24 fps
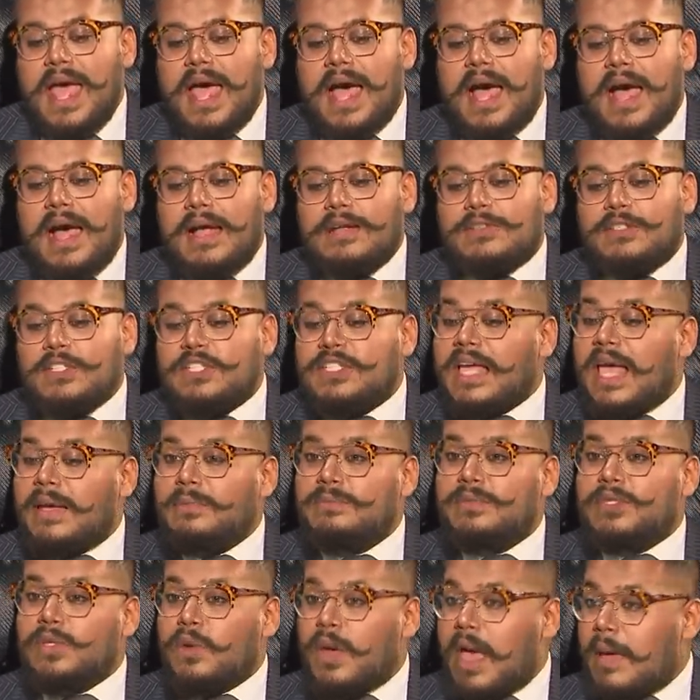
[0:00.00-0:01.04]
Uh, Chichi,
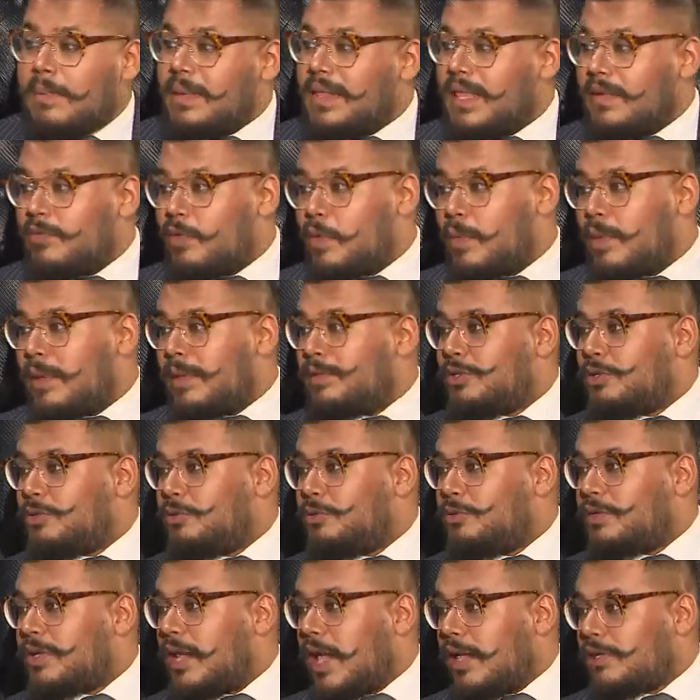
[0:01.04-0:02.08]
I'm so happy that we were able
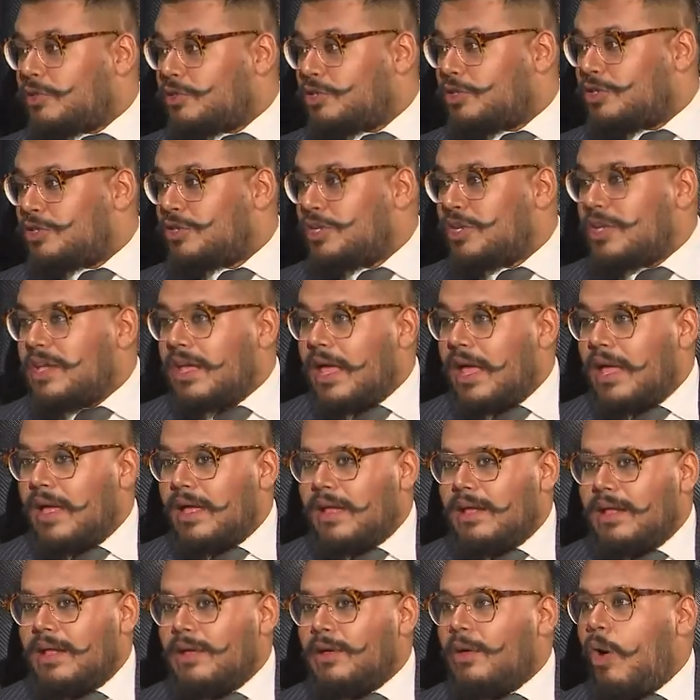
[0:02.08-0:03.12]
to touch
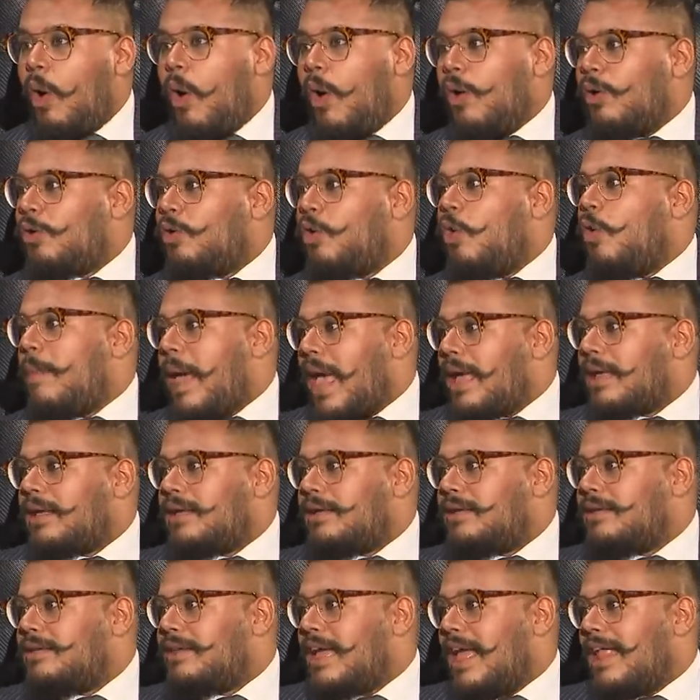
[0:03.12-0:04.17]
uh, or go
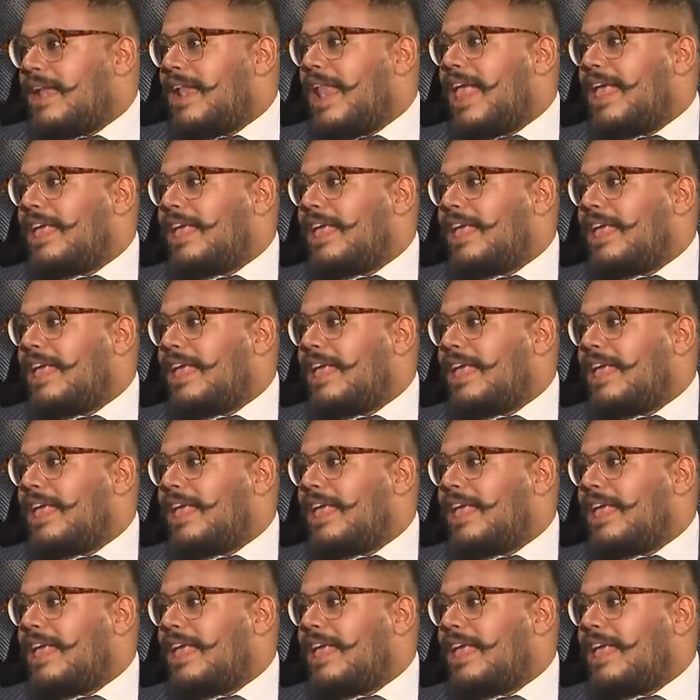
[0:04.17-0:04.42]
back and huh?